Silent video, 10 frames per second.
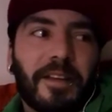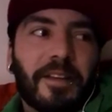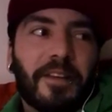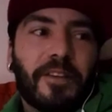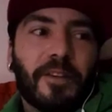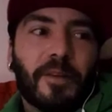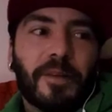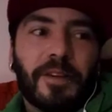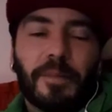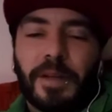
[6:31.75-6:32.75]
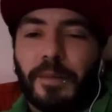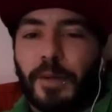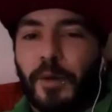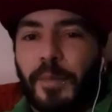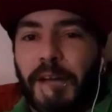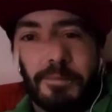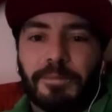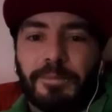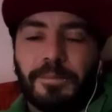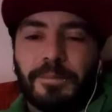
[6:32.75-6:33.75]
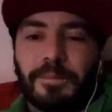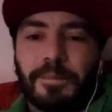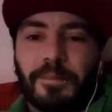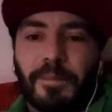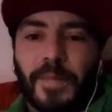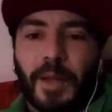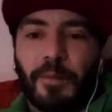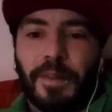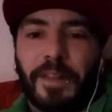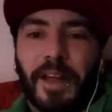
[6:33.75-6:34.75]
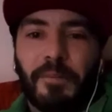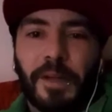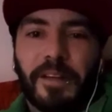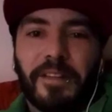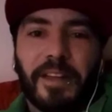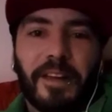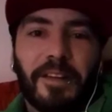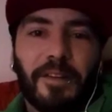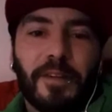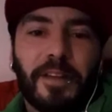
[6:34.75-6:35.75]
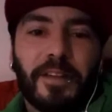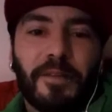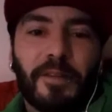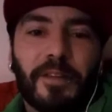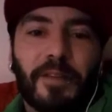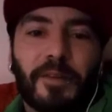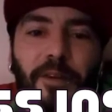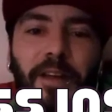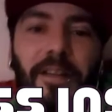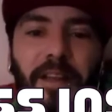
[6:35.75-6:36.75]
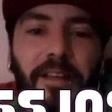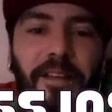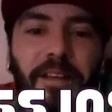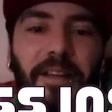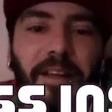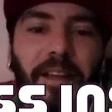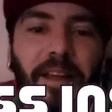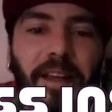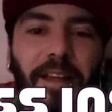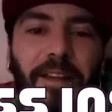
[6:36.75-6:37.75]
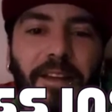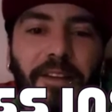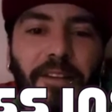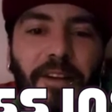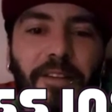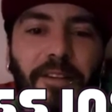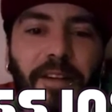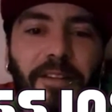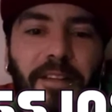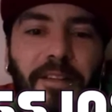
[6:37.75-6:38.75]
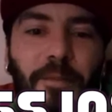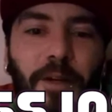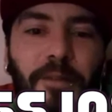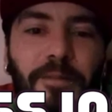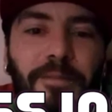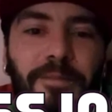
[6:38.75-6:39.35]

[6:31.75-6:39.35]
Let you know a little bit about my day. And with that being said, you guys have yourself a great day. And I'll talk to you guys again tomorrow.